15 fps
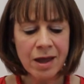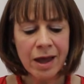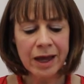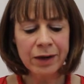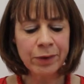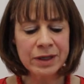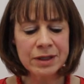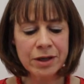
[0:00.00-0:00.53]

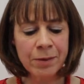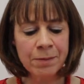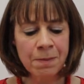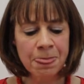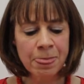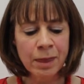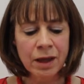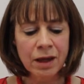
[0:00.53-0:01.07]
Anyway, so
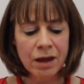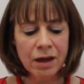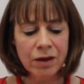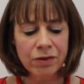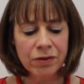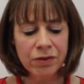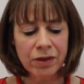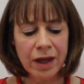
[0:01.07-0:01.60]

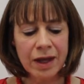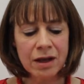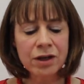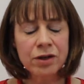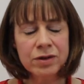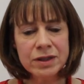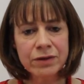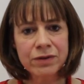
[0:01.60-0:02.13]

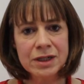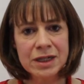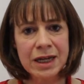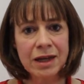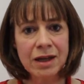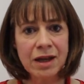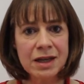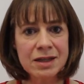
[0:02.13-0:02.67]

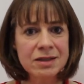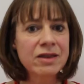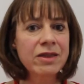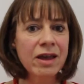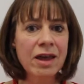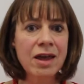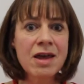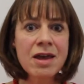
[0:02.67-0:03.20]
inclusivity is the
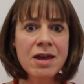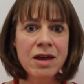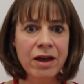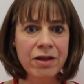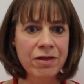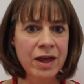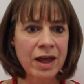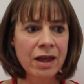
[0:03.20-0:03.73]
key, I
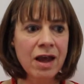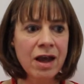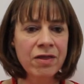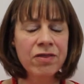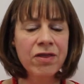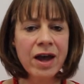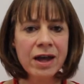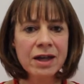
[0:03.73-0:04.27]
think,
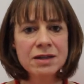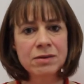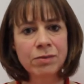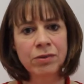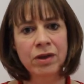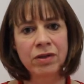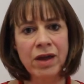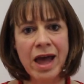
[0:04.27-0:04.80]
and that is
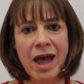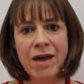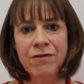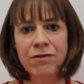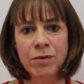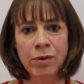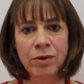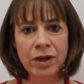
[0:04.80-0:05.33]
something that
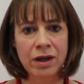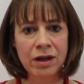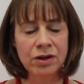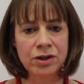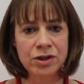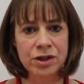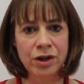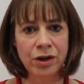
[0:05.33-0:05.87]
everybody
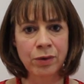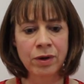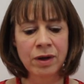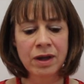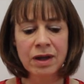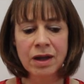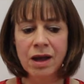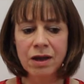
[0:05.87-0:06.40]
can do.
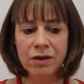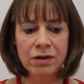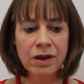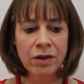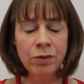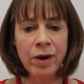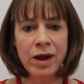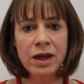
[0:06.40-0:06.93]
Now,
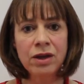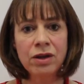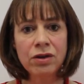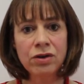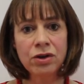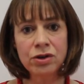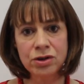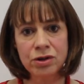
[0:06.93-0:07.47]
the way
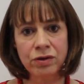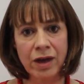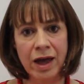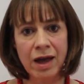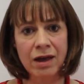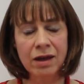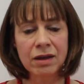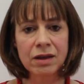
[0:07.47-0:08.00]
you do
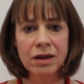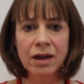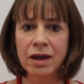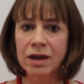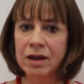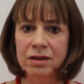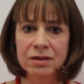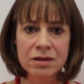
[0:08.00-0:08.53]
that
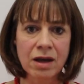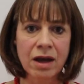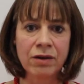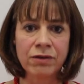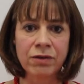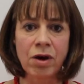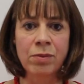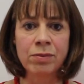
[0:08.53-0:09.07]
is kind
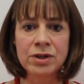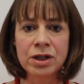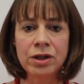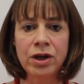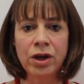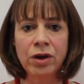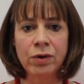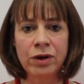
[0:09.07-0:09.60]
of up to
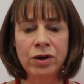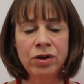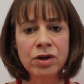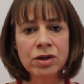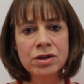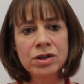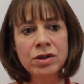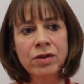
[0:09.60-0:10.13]
you, and you
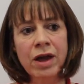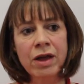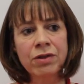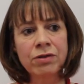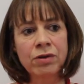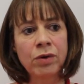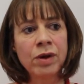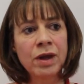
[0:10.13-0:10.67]
can do that
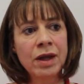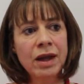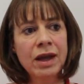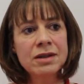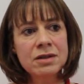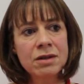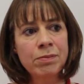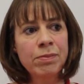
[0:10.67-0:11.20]
through,
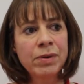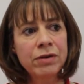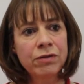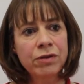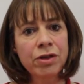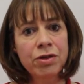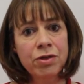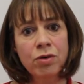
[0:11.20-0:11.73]
it's a bit of
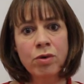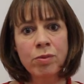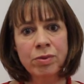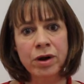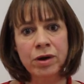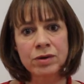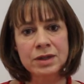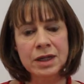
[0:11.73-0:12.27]
a thought
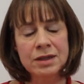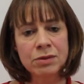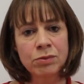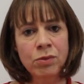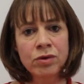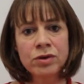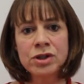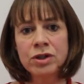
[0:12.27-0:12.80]
process, and
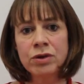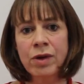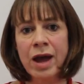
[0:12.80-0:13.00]
once you